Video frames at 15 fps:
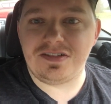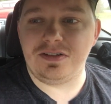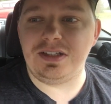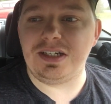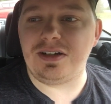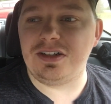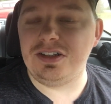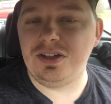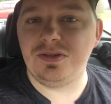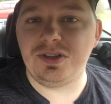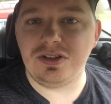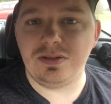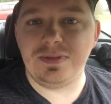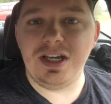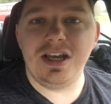So like on
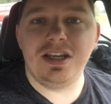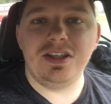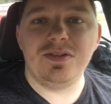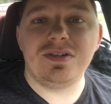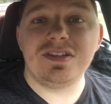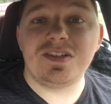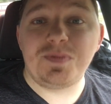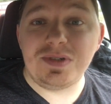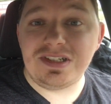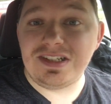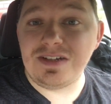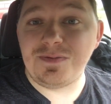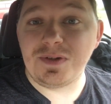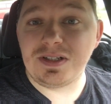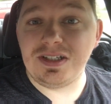YouTube, you can
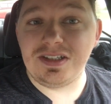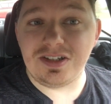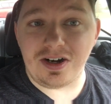specifically